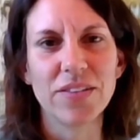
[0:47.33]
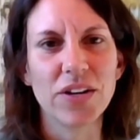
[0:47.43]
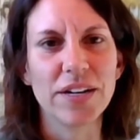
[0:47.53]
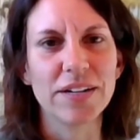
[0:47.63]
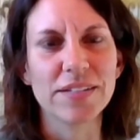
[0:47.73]

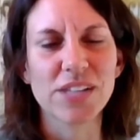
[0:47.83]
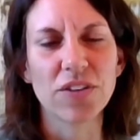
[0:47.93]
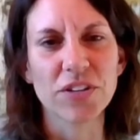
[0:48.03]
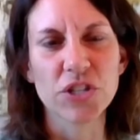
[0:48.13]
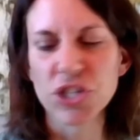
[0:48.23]
the
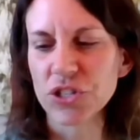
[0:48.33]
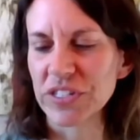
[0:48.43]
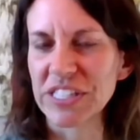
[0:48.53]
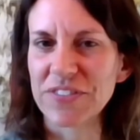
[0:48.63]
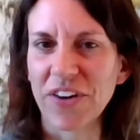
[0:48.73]
Sarver
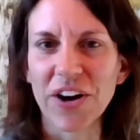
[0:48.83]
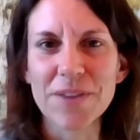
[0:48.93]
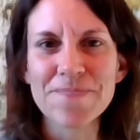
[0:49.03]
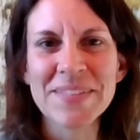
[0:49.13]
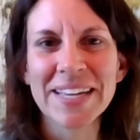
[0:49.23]
Children's
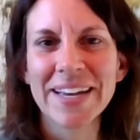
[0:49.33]
Farm.